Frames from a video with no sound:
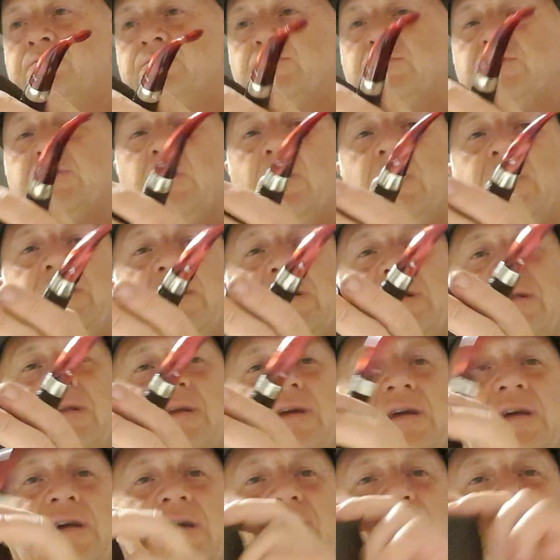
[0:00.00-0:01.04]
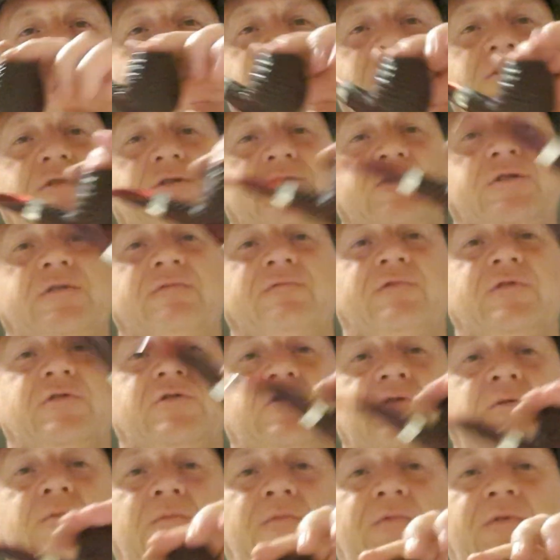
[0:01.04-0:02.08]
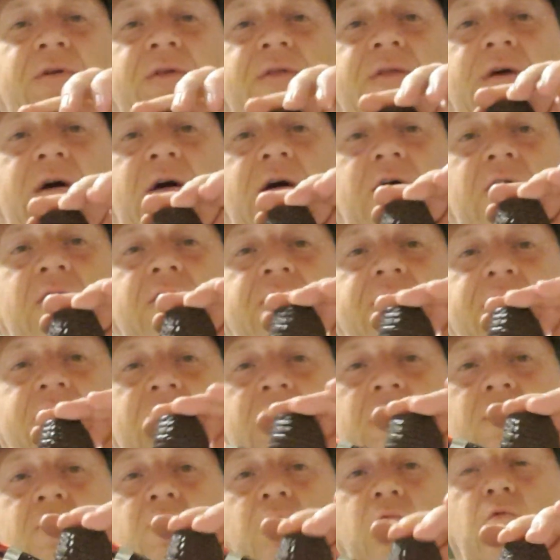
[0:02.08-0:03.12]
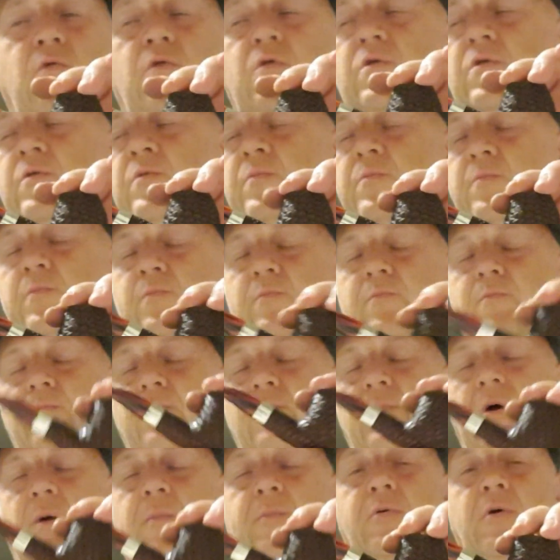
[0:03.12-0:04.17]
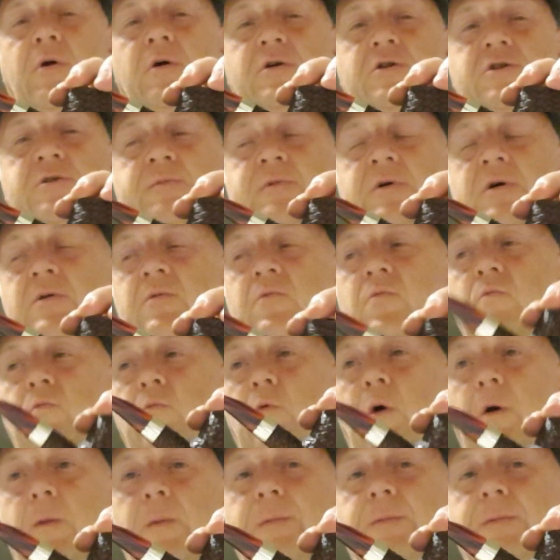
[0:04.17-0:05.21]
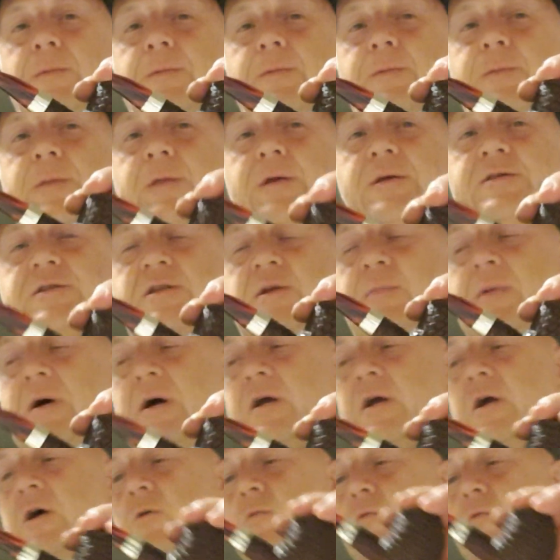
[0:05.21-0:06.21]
So I need to keep searching for something that I think would approximate what this tobacco